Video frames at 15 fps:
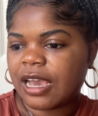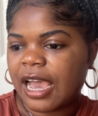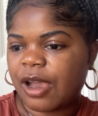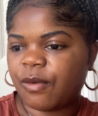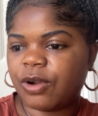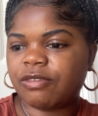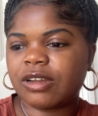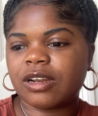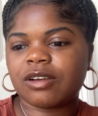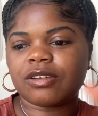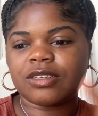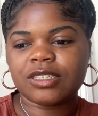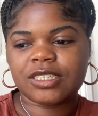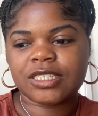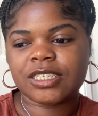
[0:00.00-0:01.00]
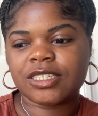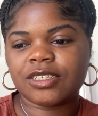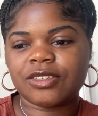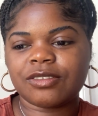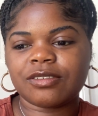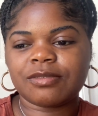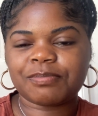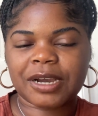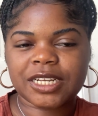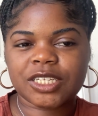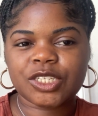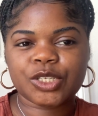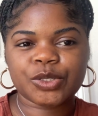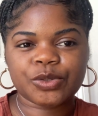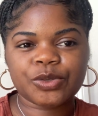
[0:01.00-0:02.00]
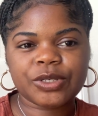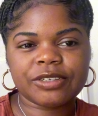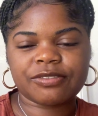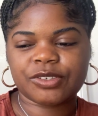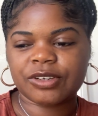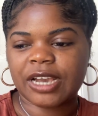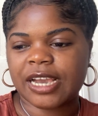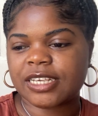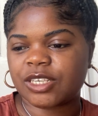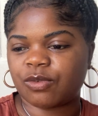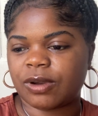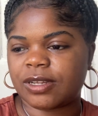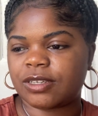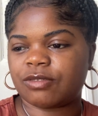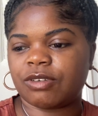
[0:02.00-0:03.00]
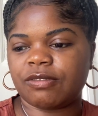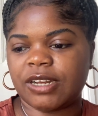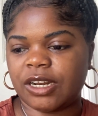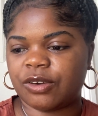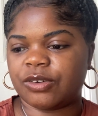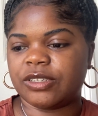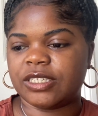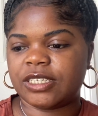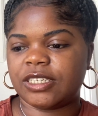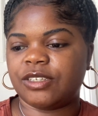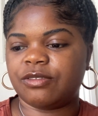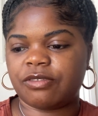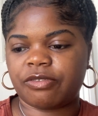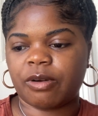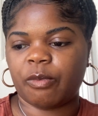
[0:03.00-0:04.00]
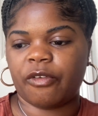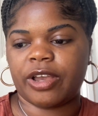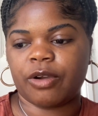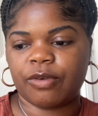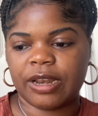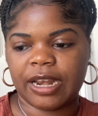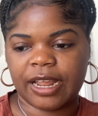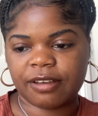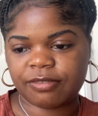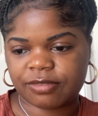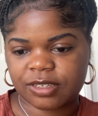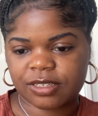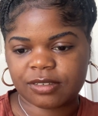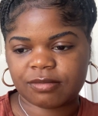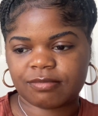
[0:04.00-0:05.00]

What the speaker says: we will continue part 2 if you guys want. We will continue from where we left.